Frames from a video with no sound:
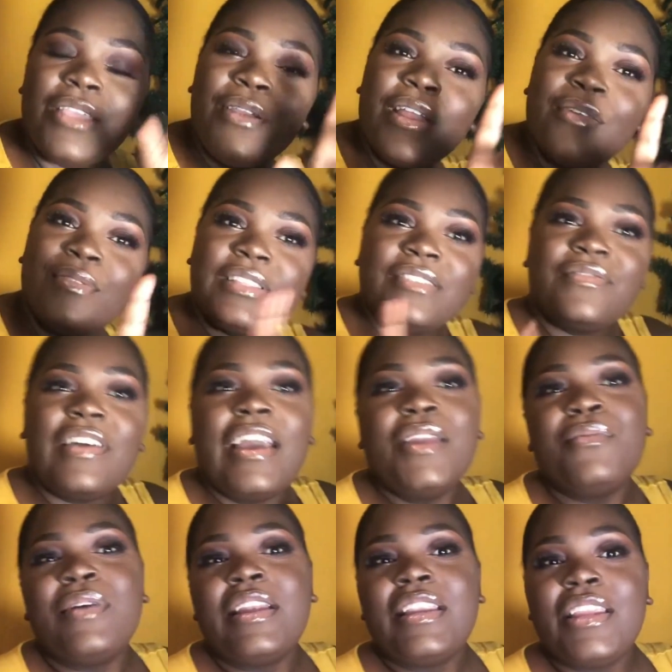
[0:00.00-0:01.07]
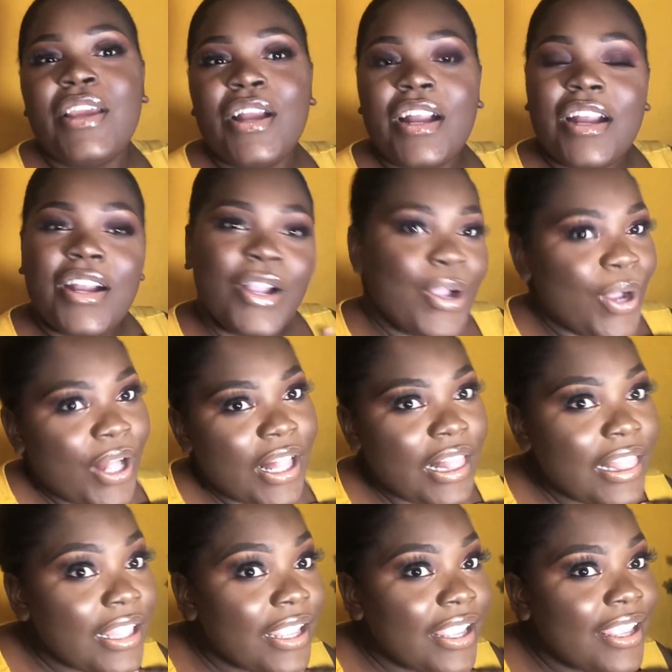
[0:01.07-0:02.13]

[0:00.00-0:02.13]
you're notified when your girl,